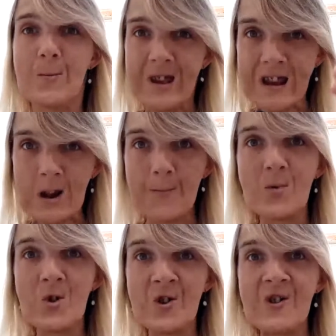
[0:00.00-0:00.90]
set
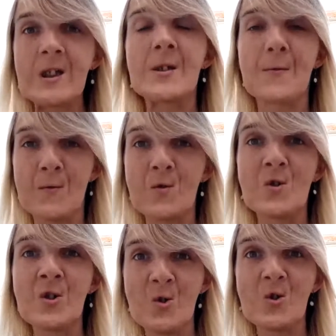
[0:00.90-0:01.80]
boundaries
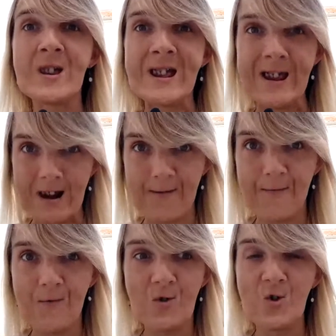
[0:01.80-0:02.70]
for yourself,
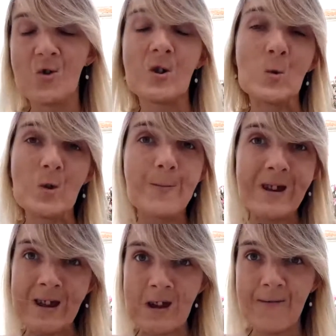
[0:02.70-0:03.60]
for your own
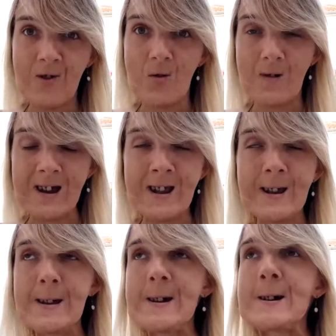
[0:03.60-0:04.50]
behavior, right?
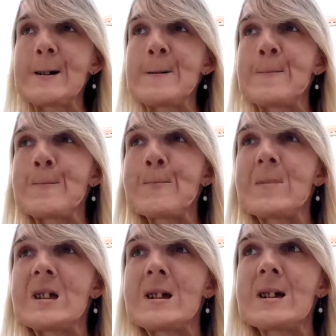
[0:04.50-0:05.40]

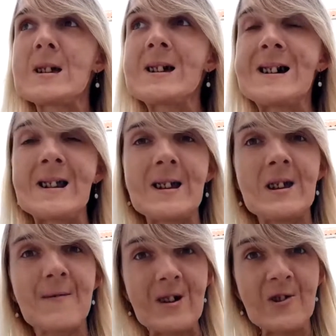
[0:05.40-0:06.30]
And
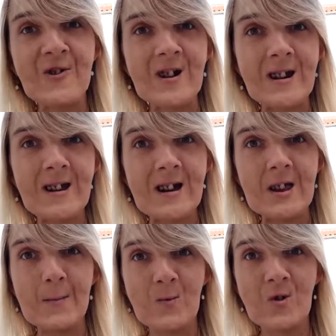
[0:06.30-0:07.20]
eventually,
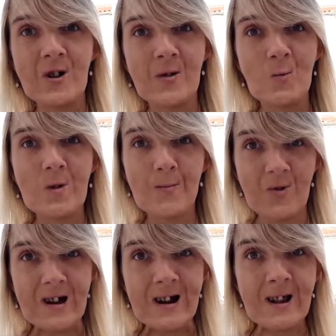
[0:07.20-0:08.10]
as more we
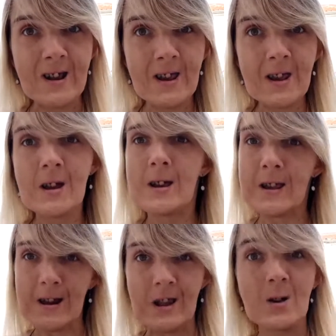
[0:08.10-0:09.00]
practice
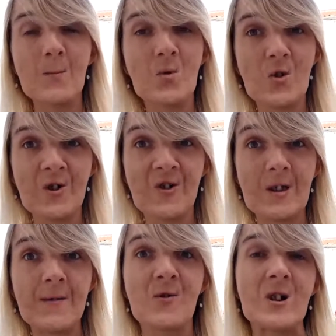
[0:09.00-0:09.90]
setting
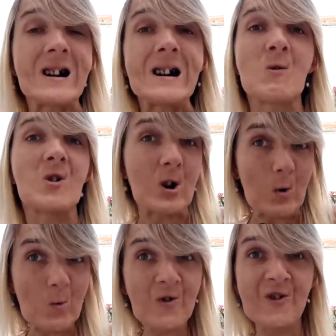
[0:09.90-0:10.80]
boundaries for our
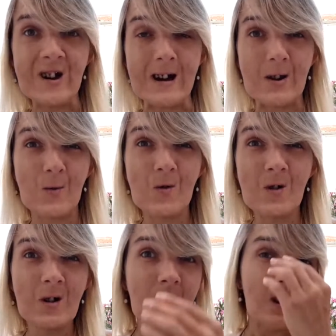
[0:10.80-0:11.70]
own shadow,
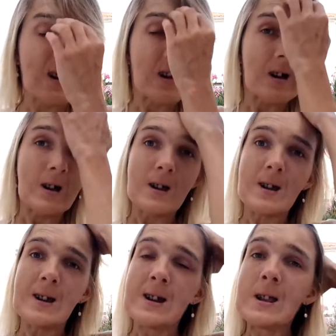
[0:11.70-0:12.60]

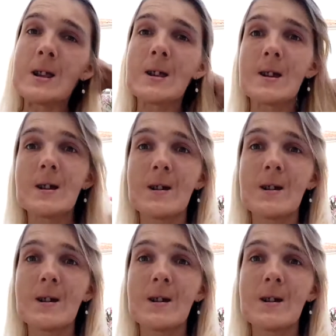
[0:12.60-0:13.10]
it's